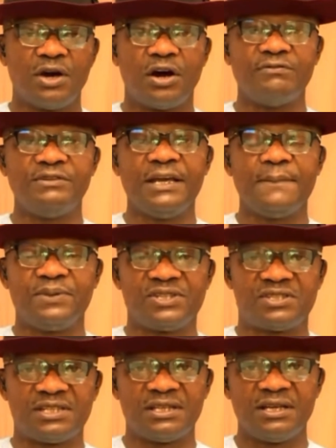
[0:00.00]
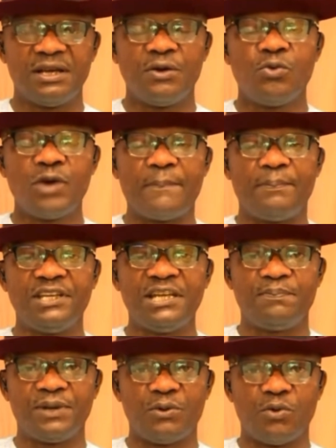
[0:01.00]
of the APC, where
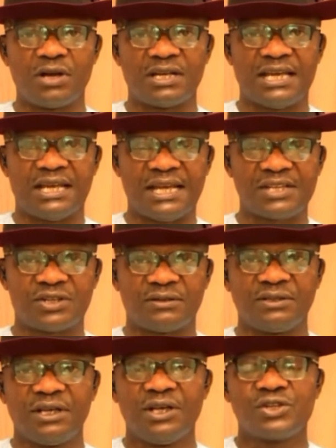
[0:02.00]
PDP won the election.